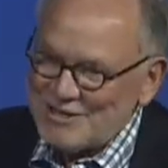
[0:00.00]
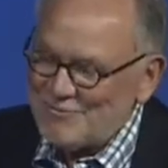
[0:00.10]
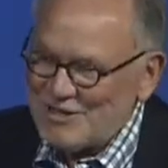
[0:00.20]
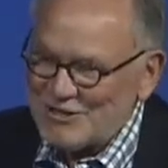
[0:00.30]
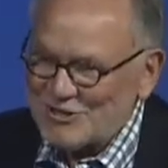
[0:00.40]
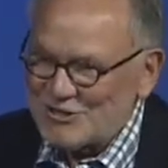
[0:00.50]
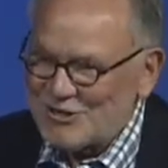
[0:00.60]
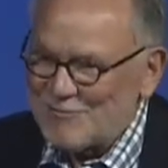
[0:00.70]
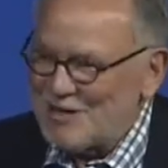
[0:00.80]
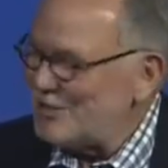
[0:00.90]
be
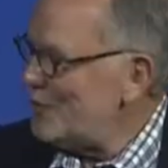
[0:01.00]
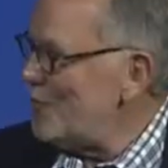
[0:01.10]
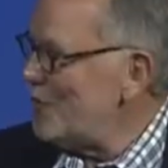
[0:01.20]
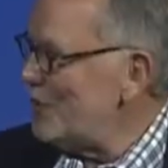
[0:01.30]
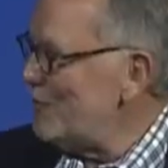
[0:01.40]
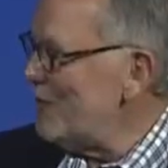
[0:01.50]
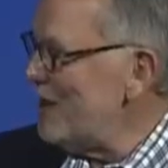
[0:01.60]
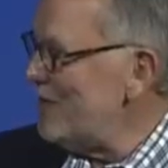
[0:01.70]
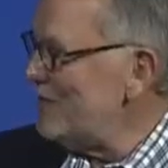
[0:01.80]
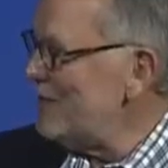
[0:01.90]
concerned about the quarterly
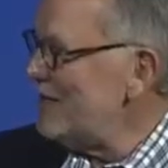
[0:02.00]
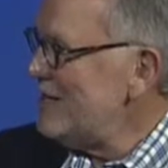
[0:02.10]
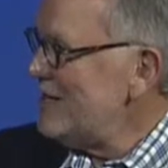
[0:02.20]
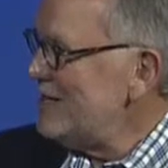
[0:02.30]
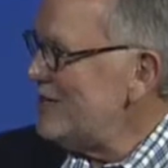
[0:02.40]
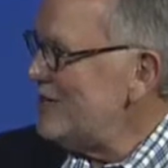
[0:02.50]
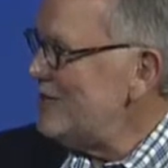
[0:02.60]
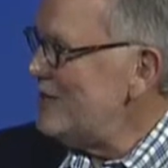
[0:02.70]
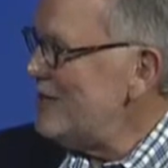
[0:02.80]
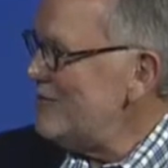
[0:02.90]
profit.
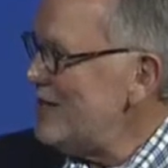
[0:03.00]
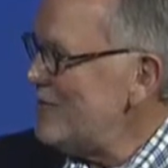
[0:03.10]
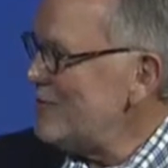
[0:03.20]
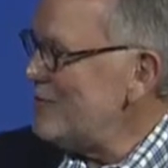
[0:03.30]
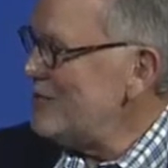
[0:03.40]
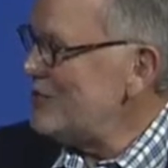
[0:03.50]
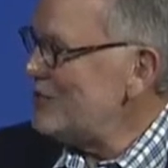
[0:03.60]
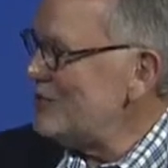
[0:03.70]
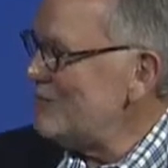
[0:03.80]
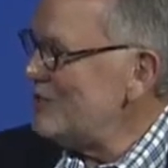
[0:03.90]
We have to be
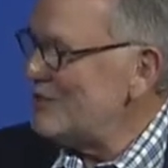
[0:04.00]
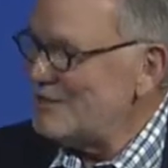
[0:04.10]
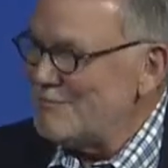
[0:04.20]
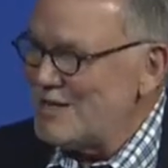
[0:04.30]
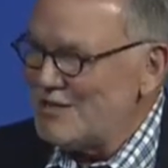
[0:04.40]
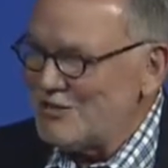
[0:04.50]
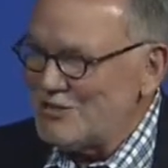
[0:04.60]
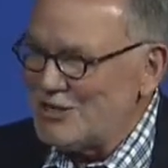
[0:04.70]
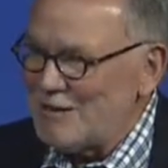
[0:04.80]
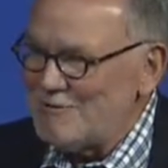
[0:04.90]
concerned with, does it make their
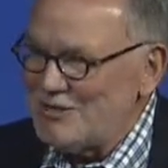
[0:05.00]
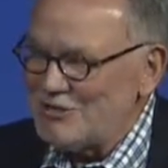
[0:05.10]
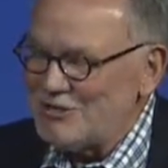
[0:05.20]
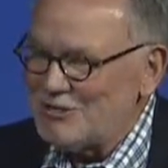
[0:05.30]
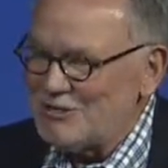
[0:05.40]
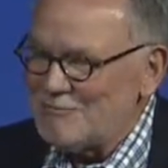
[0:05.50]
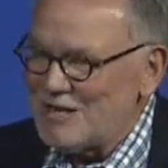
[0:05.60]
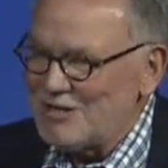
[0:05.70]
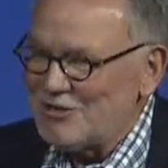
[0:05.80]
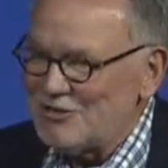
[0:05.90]
job easier? Does it
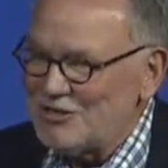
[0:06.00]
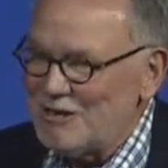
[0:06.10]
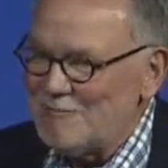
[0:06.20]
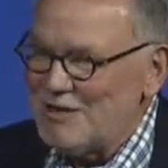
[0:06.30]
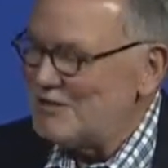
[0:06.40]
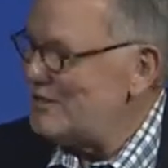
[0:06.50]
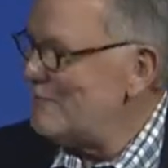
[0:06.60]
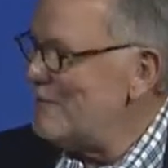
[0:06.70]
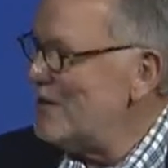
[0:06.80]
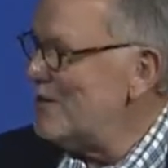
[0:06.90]
make their job
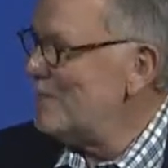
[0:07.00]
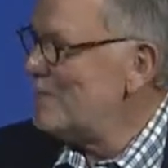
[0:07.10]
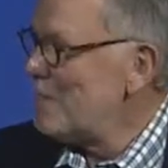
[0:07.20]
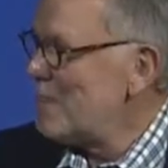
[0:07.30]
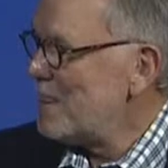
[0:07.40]
better? Mm-hmm.